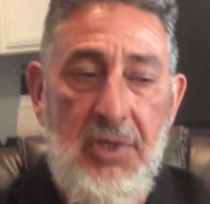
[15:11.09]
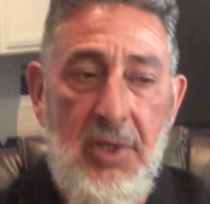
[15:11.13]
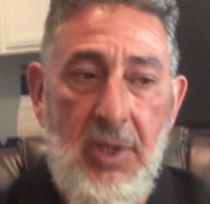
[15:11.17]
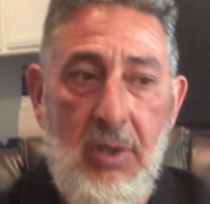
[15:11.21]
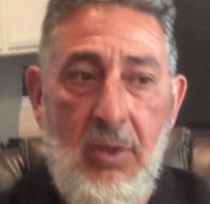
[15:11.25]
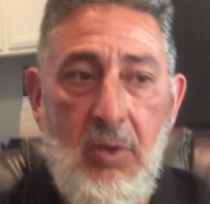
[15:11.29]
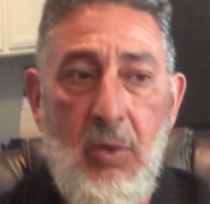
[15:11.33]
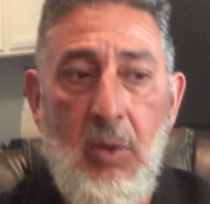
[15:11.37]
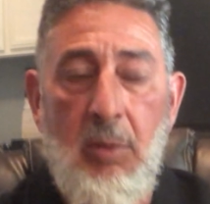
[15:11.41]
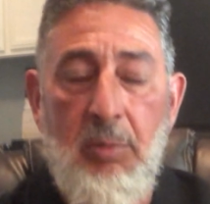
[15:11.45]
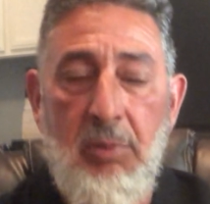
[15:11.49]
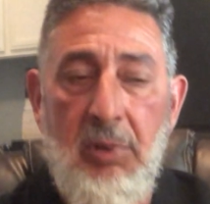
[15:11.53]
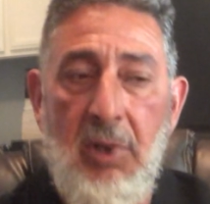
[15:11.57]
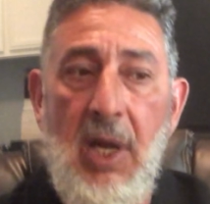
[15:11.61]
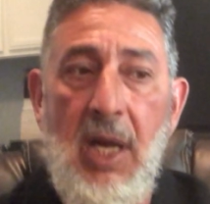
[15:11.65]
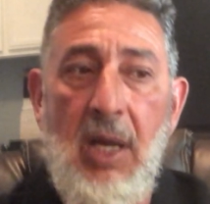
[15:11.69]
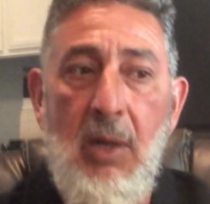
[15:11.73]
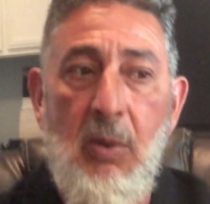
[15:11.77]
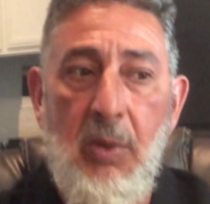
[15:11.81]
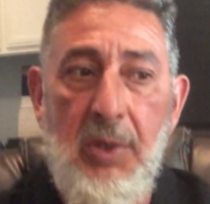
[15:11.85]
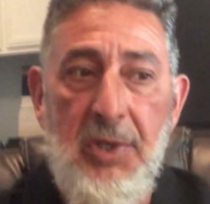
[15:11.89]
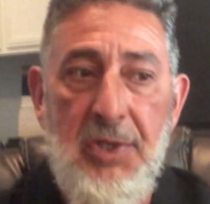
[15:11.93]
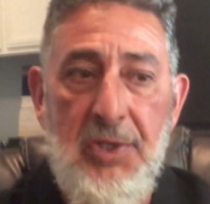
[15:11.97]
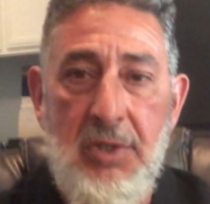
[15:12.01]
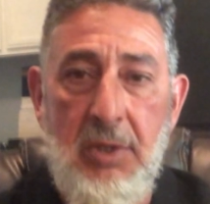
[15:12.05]
And to apply
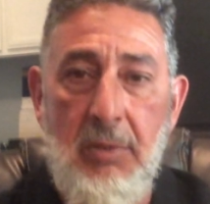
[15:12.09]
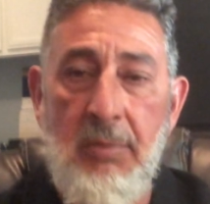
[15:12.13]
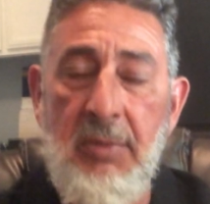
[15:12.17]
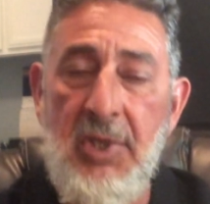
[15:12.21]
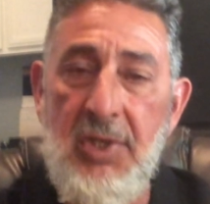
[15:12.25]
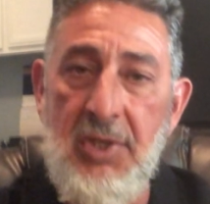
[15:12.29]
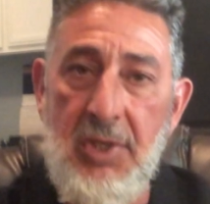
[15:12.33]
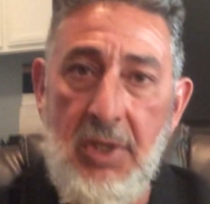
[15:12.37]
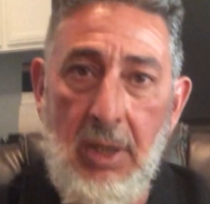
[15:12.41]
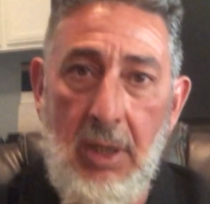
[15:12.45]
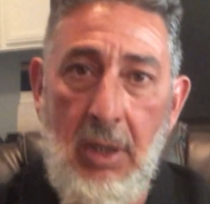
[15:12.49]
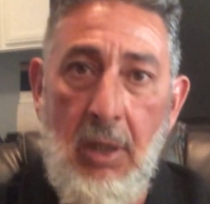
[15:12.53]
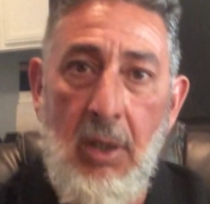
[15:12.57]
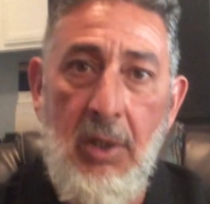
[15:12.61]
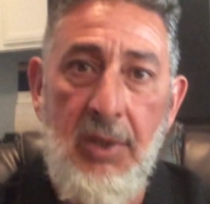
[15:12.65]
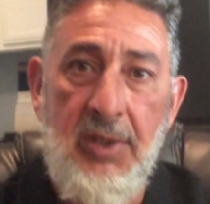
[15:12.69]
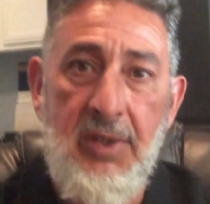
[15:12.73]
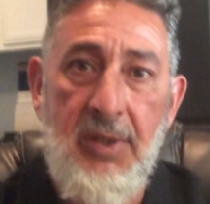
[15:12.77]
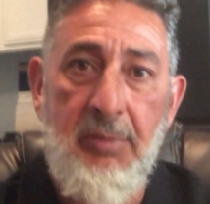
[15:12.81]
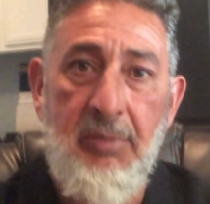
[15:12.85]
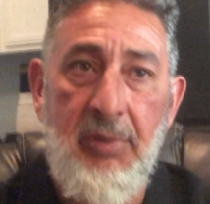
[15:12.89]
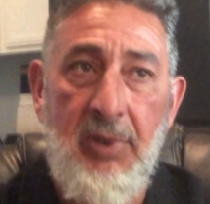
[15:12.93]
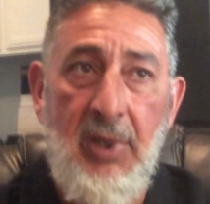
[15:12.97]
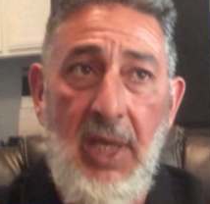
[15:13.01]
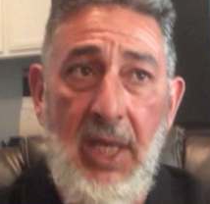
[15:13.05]
wisdom is to
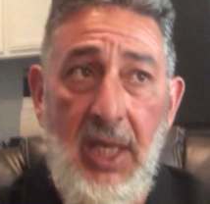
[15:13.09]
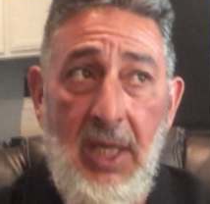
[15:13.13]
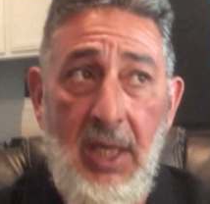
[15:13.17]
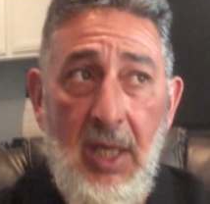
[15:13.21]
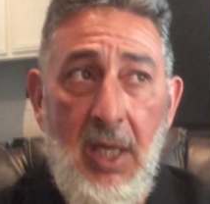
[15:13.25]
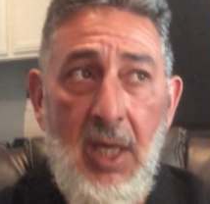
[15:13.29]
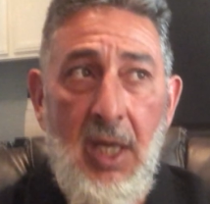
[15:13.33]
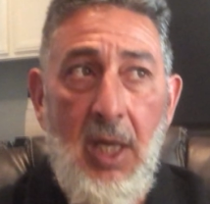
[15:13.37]
contemplate